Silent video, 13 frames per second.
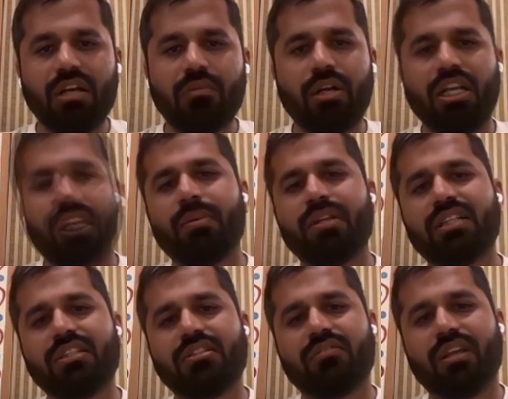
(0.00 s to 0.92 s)
this, we had
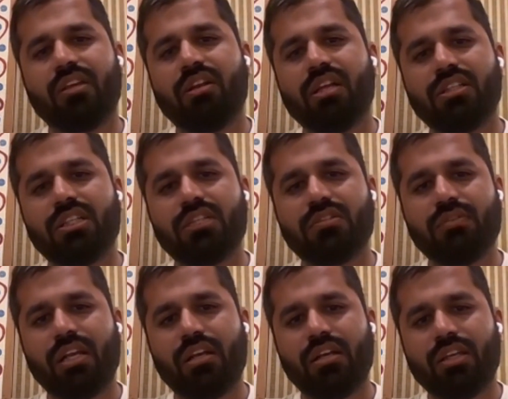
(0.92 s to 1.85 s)
multiple sets of
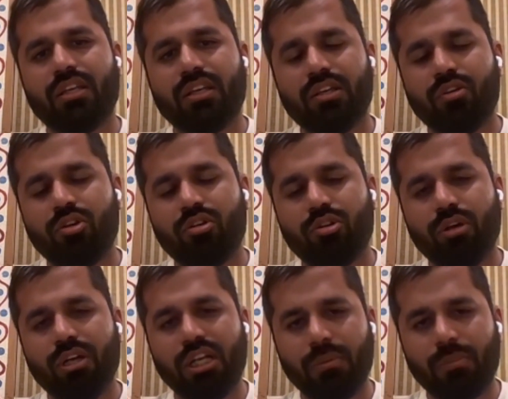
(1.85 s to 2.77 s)
regulations where,
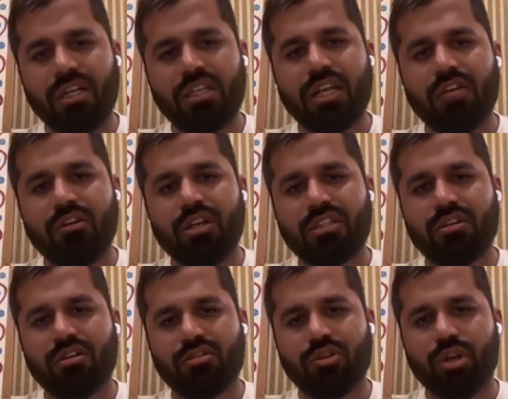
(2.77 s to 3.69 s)
to interpret the
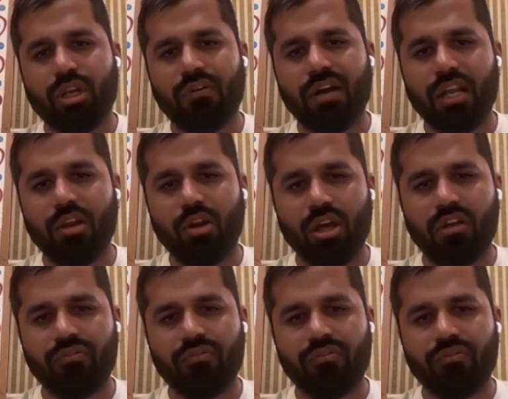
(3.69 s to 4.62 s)
regulation also, you required a
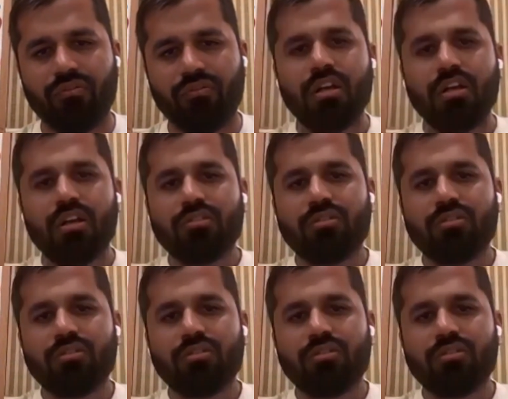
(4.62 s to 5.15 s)
lawyer first.